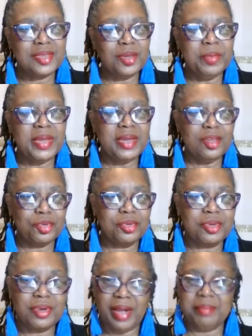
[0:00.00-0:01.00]
many true
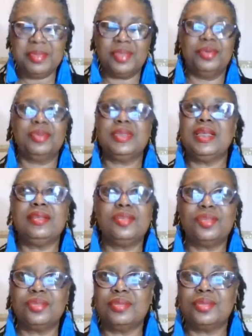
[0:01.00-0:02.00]
crime
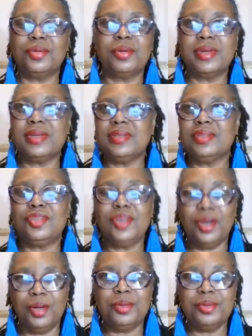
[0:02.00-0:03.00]
story
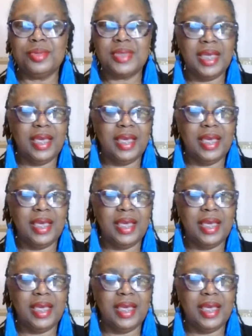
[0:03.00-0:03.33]
shows.